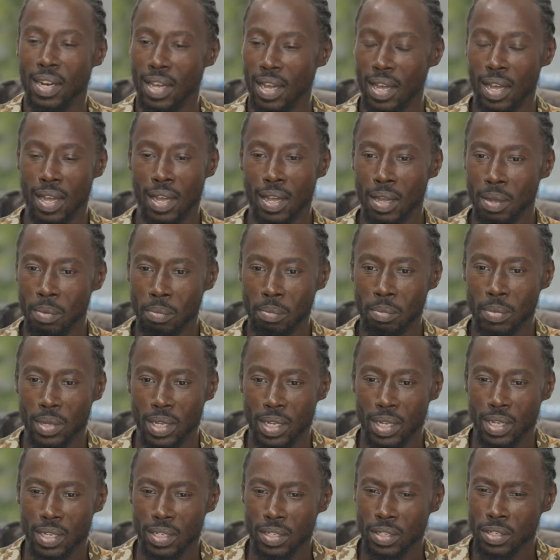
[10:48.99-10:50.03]
um,
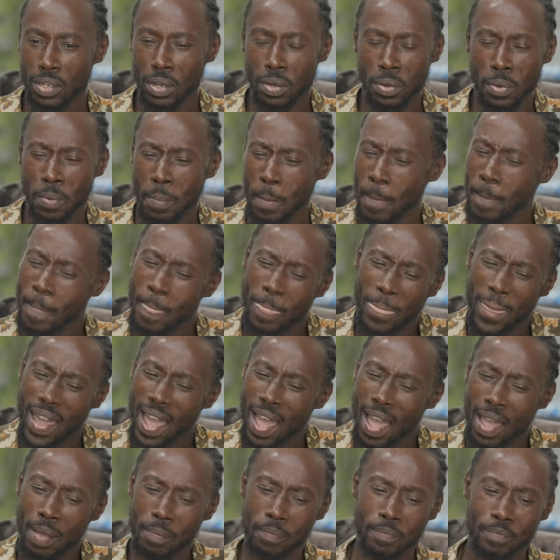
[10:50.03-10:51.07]
so
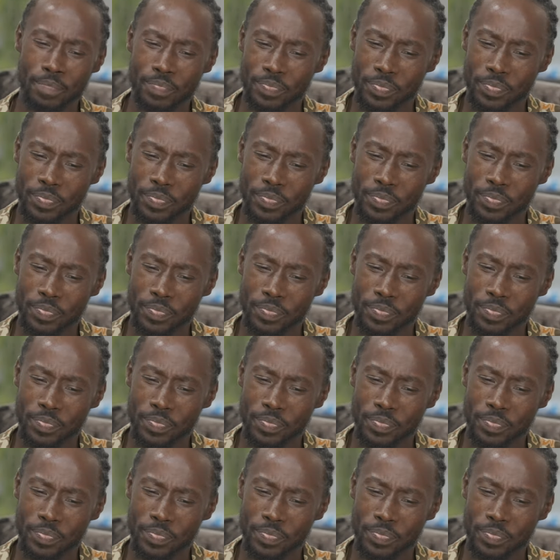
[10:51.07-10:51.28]
I'm,